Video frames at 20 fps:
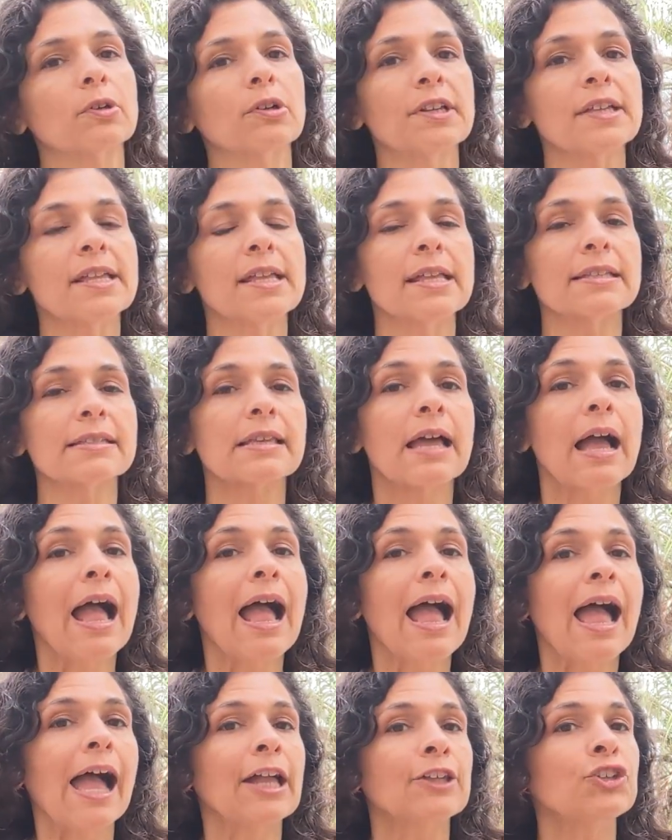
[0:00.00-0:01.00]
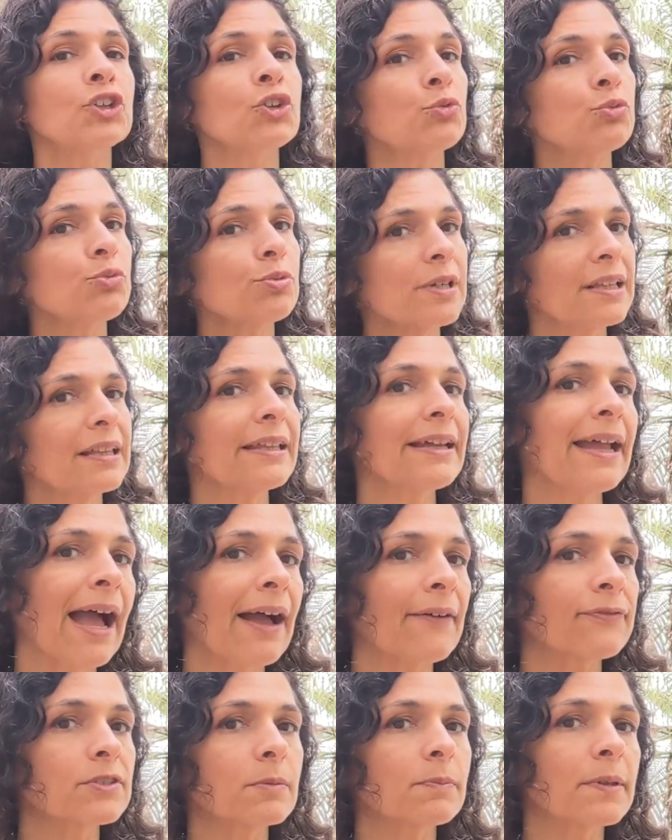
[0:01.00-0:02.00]
bird is. And you really
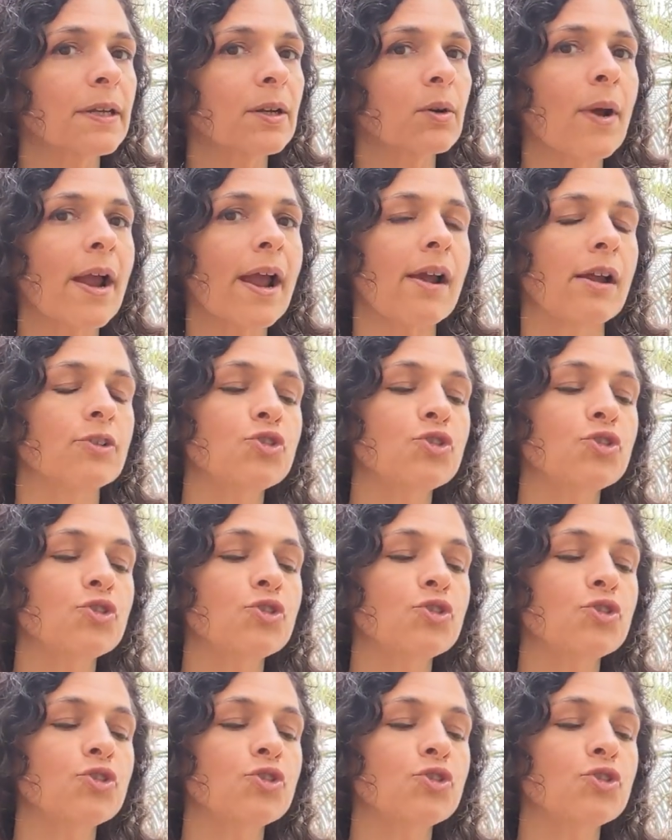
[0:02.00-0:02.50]
have to be aware,